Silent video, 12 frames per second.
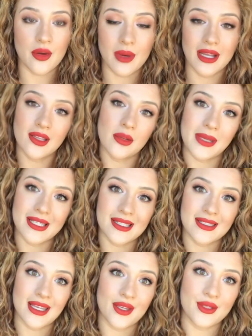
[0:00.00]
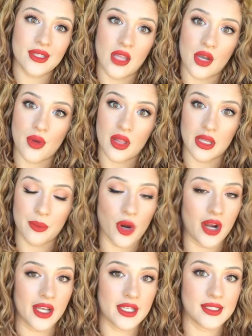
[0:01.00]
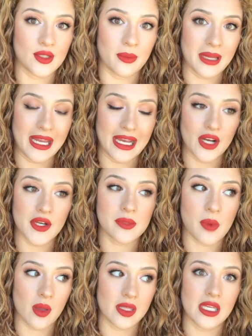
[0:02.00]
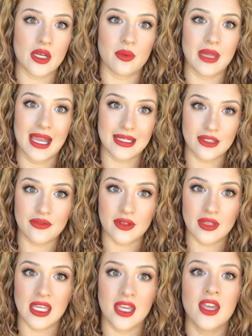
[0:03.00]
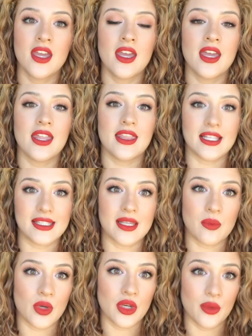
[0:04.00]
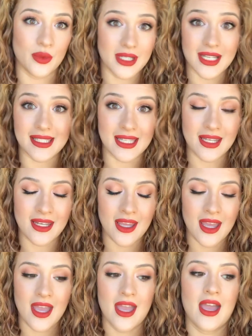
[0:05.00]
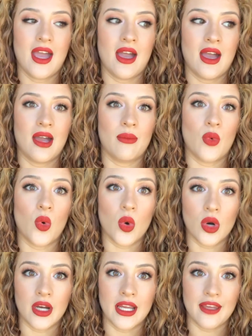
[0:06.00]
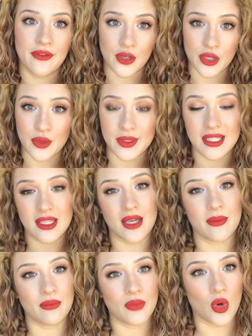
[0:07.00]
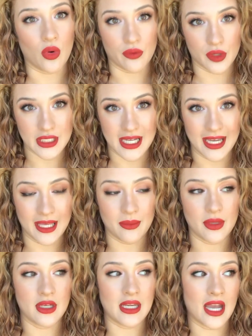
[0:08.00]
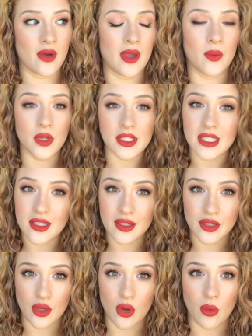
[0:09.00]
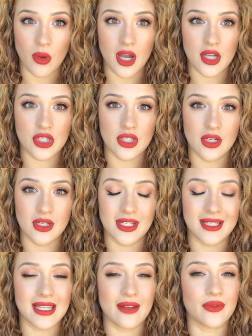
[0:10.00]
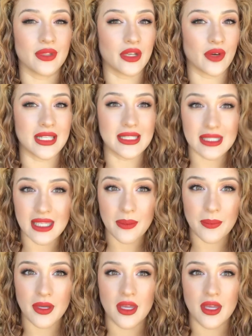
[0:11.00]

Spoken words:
a regular basis I use salon quality products, so my hair is probably going to react differently than someone who doesn't, or if you're using them over time. Now, I will say that the Cowash does have really great slip.